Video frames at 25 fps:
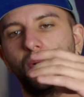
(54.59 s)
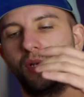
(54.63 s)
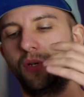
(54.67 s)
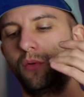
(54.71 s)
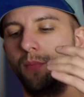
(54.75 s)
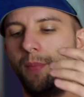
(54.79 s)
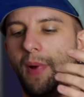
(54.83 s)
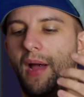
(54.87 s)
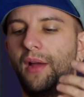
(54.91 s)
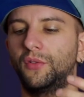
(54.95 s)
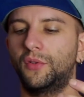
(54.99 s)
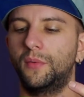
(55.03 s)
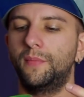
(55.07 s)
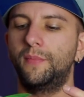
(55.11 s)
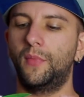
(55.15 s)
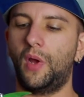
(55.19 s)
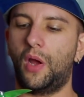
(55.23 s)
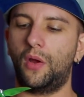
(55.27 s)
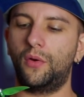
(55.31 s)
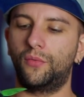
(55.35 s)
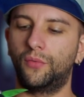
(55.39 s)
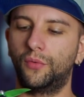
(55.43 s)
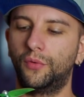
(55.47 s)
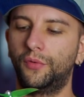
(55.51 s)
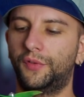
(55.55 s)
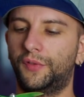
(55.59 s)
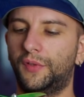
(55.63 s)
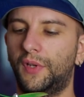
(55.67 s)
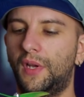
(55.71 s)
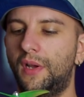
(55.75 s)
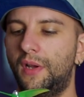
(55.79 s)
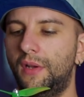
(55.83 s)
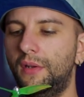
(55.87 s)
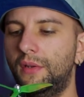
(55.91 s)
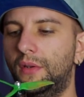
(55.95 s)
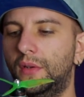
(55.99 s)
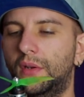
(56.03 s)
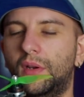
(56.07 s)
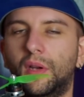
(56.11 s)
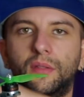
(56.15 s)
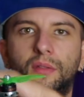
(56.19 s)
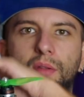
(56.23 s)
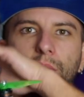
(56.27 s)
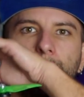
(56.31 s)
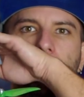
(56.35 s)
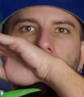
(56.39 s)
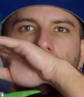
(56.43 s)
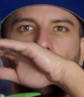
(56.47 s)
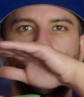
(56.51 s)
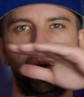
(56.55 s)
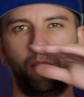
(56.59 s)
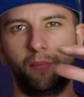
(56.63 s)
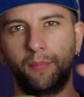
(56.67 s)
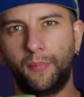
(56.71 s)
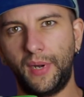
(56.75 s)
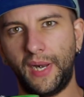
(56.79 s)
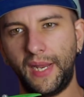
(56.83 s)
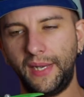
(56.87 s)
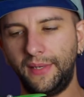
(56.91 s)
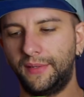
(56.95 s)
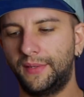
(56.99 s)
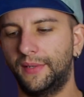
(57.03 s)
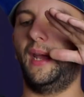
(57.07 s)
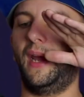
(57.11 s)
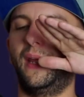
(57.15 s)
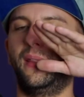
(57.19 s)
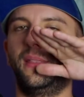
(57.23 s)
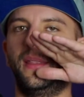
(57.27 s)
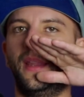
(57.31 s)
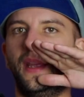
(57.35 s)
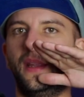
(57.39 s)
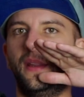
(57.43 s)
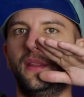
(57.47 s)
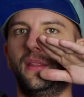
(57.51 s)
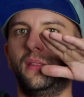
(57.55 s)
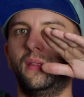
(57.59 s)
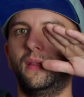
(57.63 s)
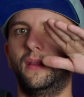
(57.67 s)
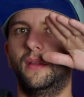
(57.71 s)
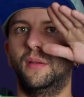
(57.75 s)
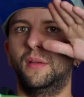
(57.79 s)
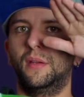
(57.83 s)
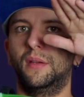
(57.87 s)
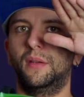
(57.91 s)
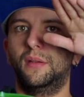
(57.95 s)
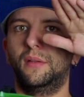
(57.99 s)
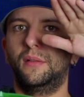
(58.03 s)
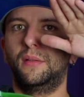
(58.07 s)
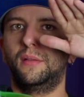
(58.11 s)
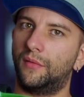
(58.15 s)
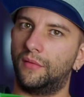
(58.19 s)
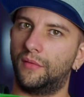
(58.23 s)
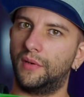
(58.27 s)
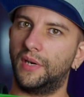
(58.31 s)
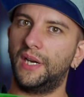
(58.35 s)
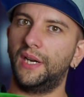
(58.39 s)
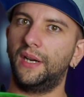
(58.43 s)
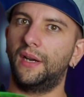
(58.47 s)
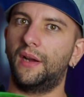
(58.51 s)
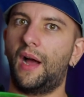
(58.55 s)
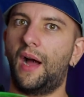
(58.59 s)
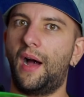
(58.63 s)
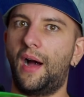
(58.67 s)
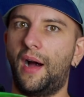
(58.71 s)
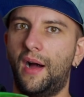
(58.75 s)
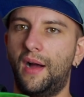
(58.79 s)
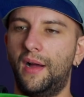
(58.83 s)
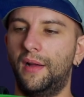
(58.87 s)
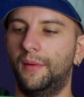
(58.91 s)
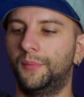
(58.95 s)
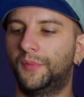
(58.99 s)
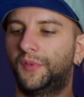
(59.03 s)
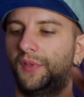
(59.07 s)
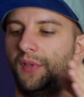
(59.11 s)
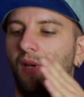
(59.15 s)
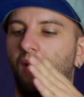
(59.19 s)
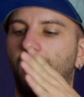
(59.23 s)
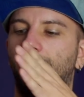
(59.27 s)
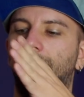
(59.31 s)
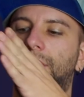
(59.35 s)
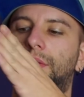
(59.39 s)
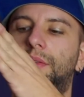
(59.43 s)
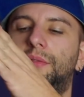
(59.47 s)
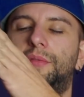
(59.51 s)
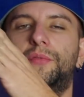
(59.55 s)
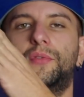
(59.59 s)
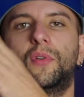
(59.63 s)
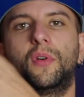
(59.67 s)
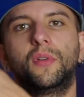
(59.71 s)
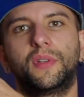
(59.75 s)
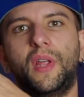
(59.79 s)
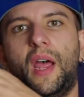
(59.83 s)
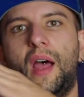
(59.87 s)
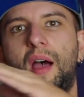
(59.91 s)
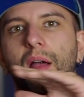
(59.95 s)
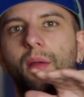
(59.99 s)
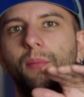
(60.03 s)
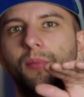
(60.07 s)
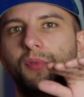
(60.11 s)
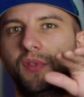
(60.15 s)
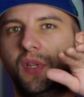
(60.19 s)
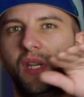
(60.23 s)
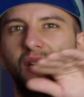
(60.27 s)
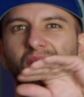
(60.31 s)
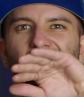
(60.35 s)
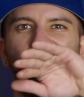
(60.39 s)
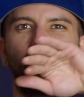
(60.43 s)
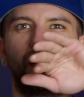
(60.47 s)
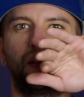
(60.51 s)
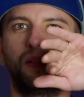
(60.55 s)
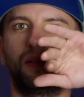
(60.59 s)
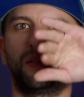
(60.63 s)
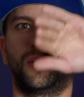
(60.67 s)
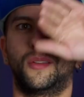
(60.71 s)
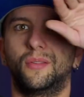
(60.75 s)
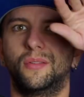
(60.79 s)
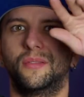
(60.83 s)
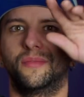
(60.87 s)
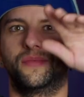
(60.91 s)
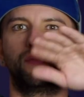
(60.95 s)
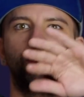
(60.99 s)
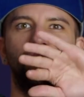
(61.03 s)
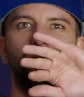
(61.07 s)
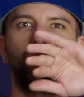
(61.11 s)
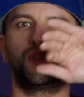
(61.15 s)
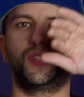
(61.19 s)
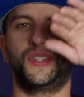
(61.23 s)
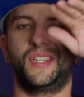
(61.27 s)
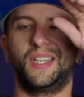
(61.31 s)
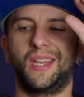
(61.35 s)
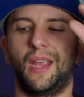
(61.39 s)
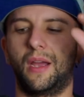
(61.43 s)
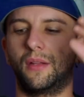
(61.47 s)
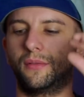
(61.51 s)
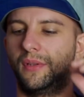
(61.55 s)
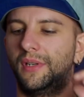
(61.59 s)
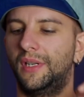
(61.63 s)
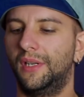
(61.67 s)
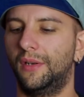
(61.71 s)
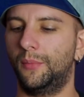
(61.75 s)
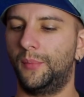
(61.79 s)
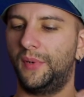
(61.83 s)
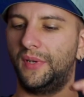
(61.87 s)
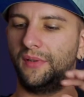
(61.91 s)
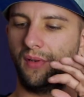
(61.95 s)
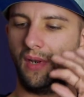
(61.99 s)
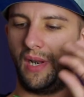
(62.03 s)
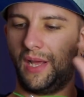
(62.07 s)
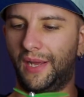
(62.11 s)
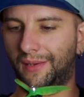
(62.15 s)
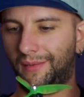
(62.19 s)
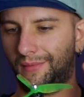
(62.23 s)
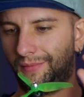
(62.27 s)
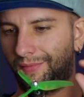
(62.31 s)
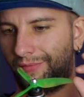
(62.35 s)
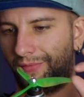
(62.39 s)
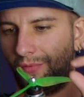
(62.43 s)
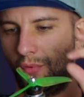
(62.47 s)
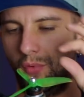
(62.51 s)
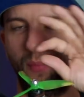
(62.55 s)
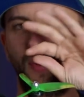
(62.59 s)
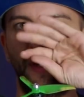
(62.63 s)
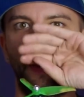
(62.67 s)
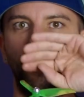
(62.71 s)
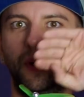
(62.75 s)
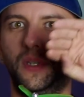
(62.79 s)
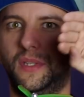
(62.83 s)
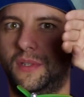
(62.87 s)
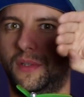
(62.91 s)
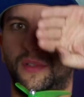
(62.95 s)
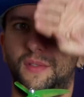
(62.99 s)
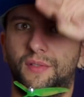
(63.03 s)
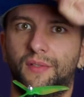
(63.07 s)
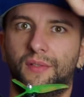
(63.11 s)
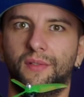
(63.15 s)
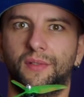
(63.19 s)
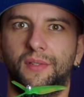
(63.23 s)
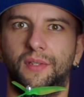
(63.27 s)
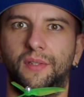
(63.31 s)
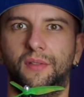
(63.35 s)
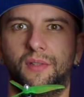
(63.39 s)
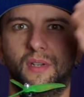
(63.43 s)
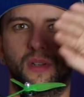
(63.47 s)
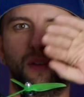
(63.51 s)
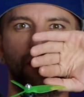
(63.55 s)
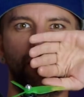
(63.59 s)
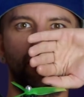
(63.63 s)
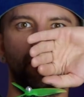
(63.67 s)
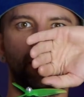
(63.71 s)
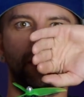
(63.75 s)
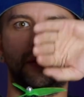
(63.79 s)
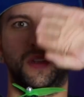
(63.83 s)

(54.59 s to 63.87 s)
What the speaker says: When you mount a Rooster, you got the bottom plate and then the rear arms and the front arms, they sort of stick out a little bit, like 4 millimeters, because